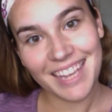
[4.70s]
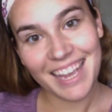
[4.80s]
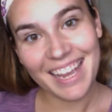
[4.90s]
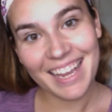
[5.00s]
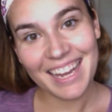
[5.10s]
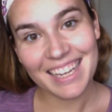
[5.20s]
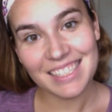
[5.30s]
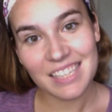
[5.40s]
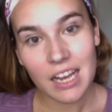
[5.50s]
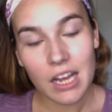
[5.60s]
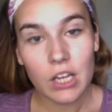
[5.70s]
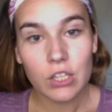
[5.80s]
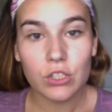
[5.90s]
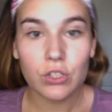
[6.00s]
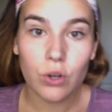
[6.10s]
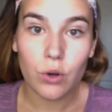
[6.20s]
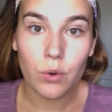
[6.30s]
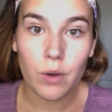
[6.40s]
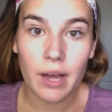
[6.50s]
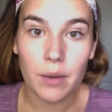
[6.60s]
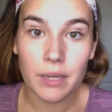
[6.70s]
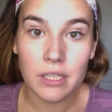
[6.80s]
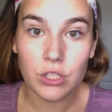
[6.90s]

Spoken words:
Hey guys, so I went